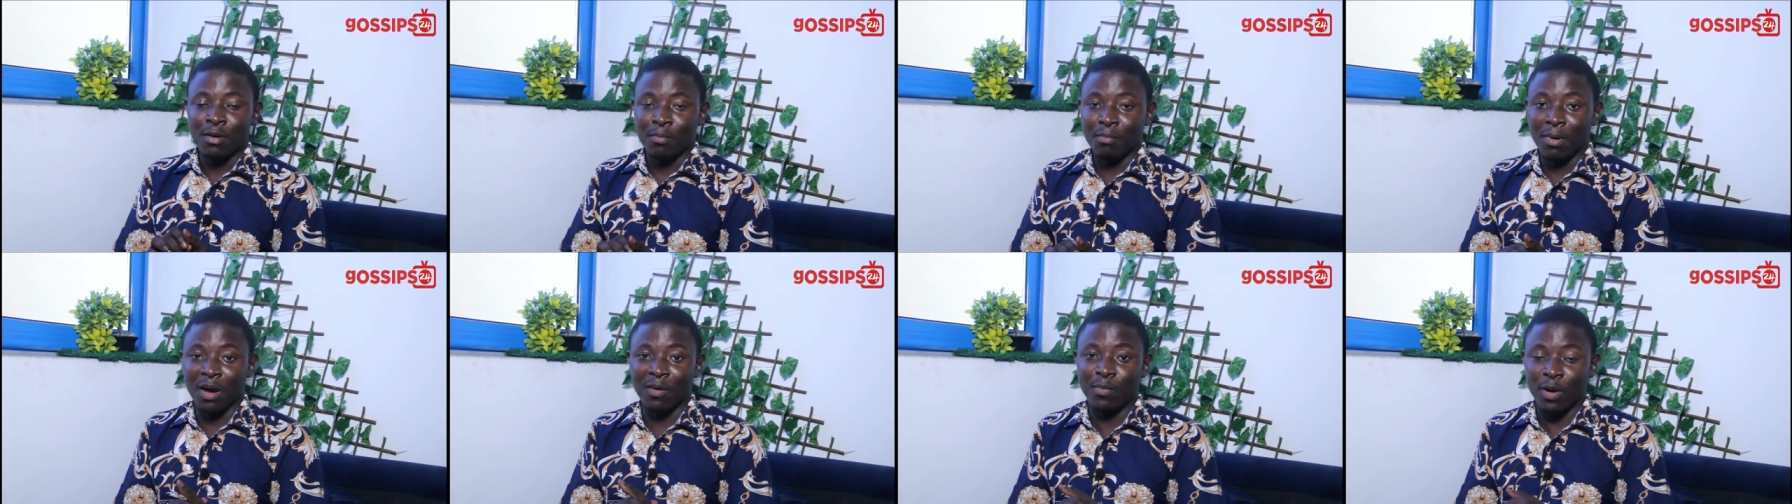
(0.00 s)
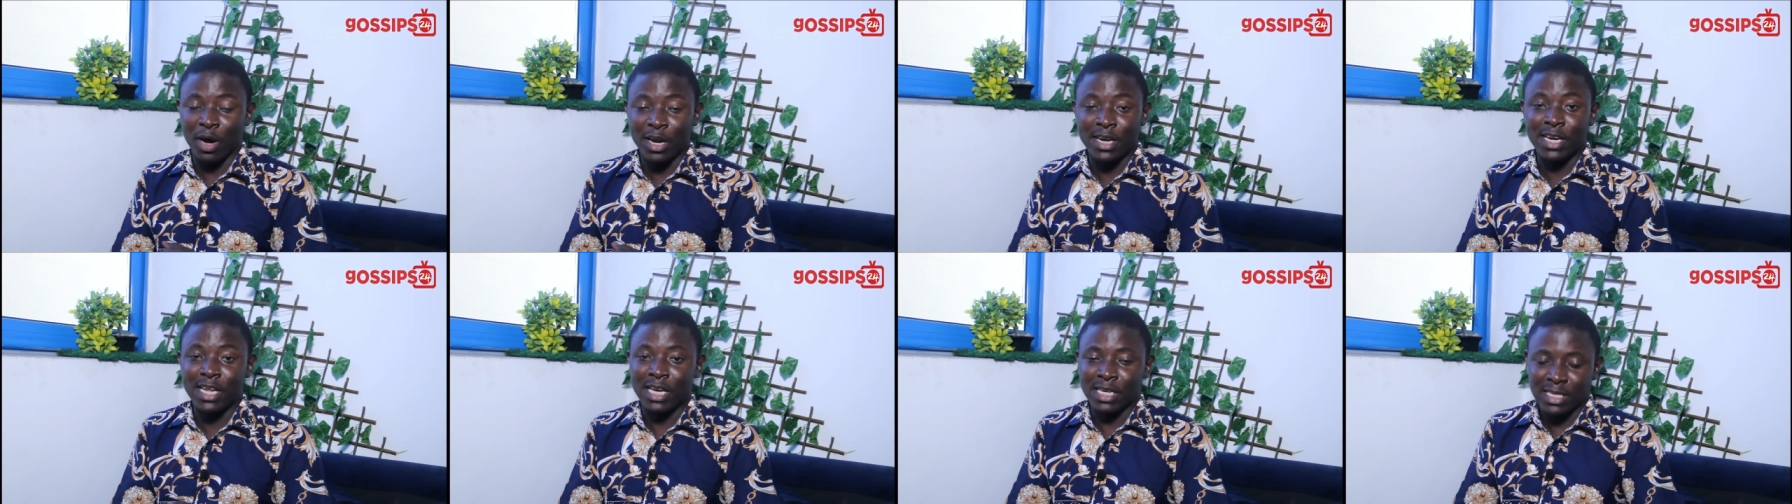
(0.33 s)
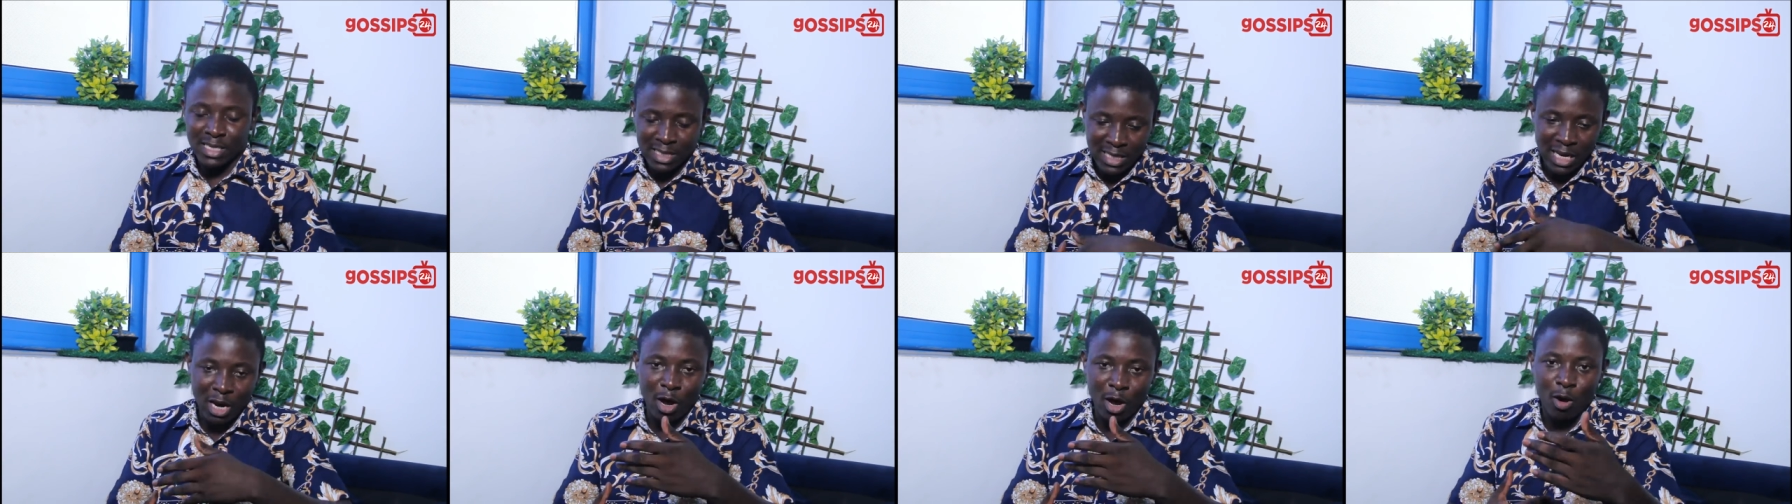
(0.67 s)
McBrown there
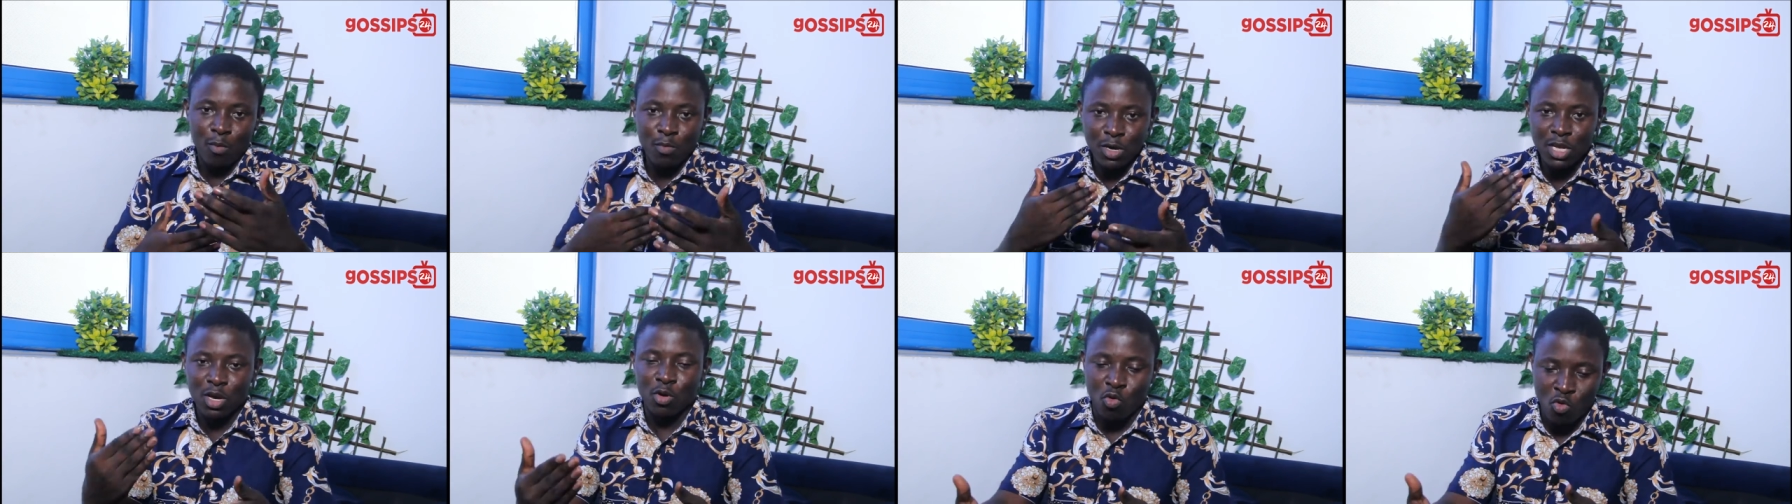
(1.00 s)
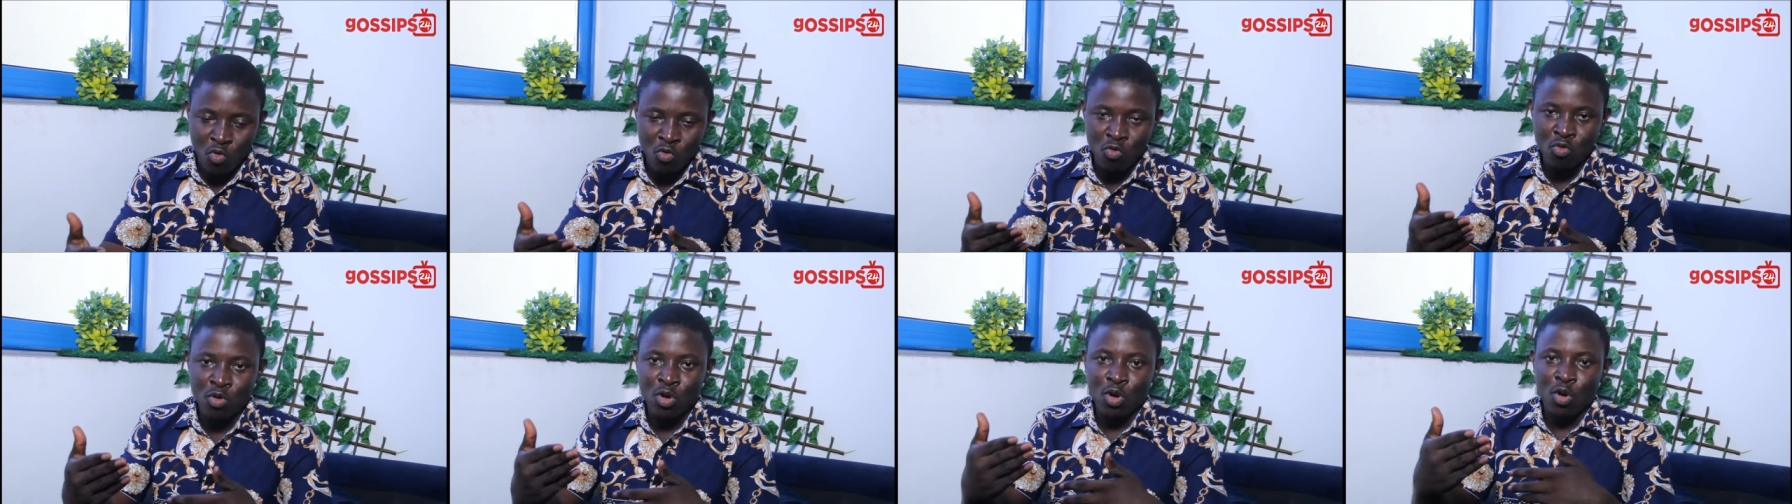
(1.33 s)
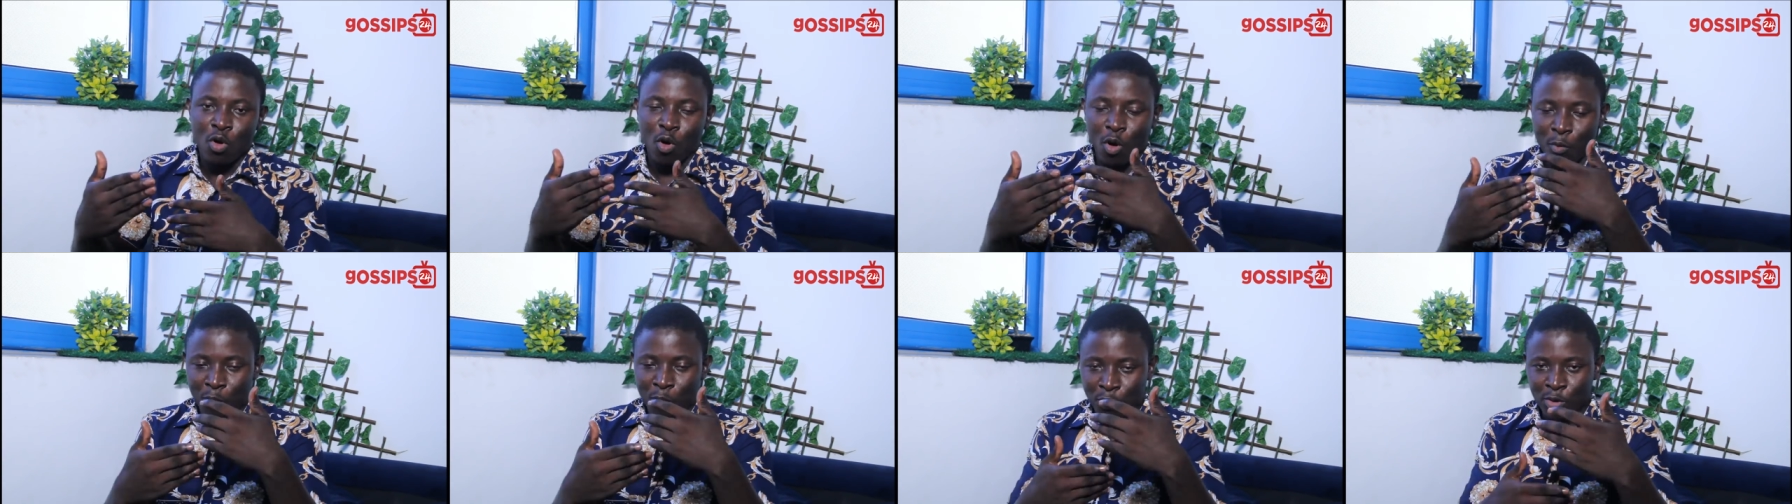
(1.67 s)
still only cool
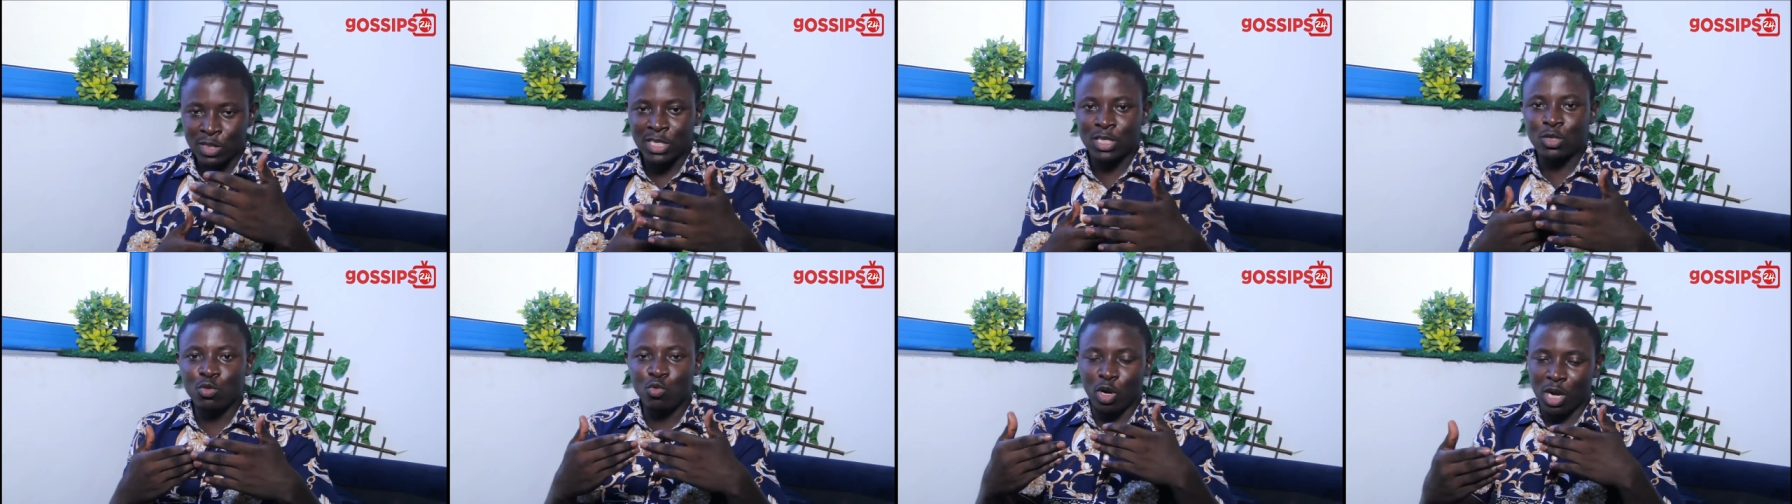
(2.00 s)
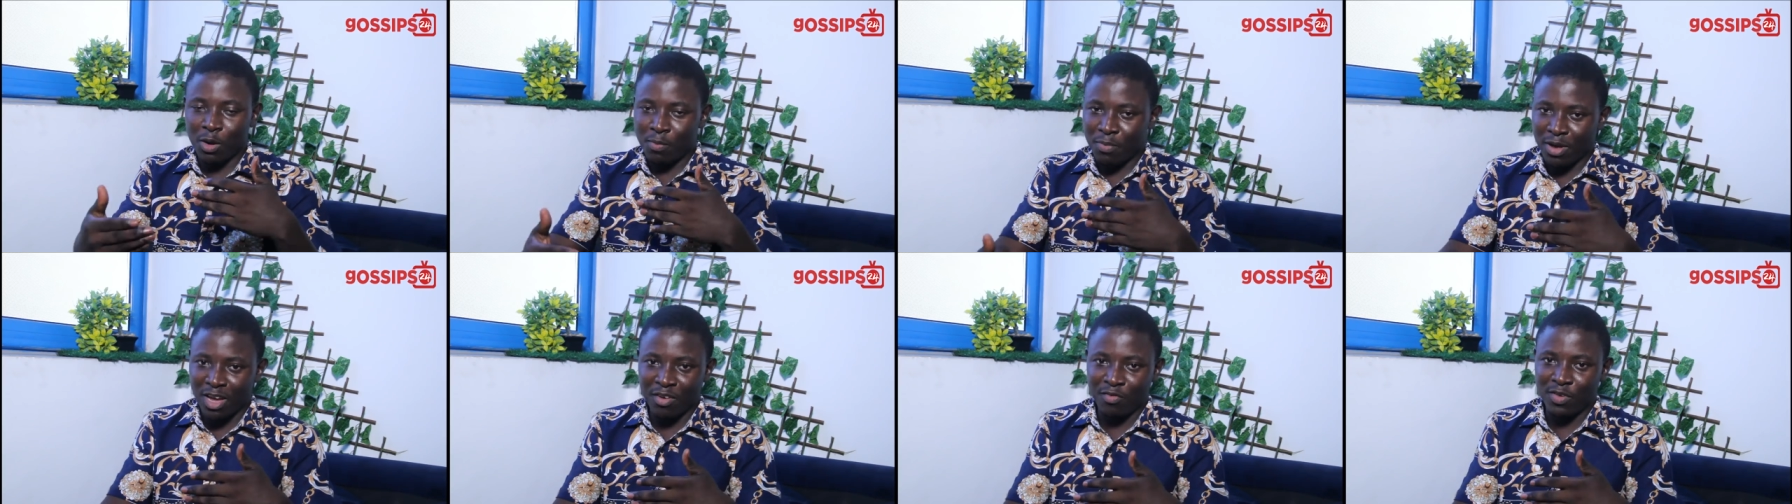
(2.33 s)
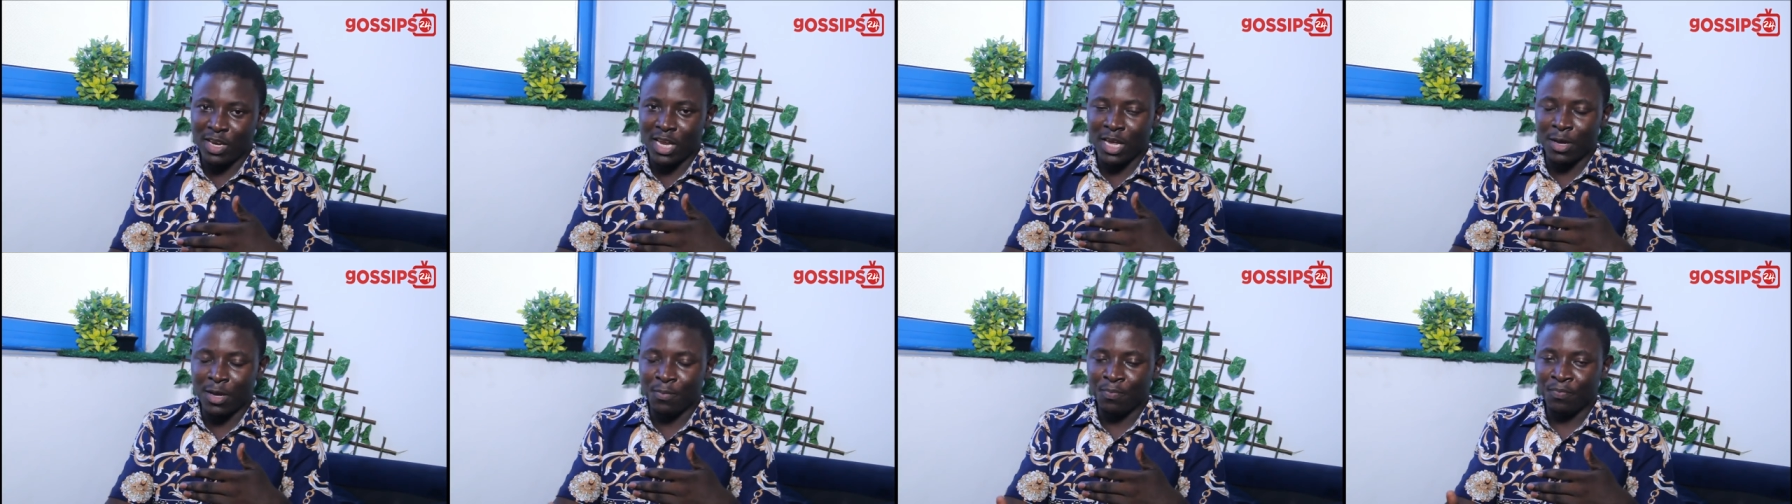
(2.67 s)
or posting on the
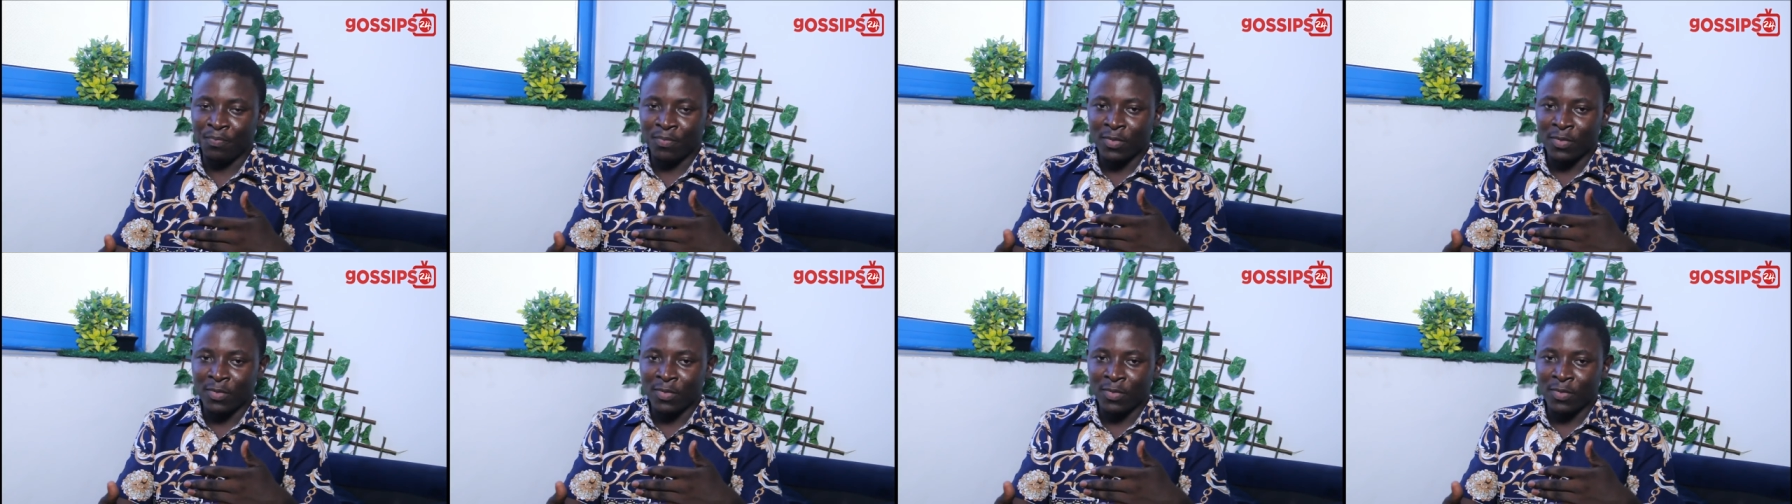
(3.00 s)
birthday.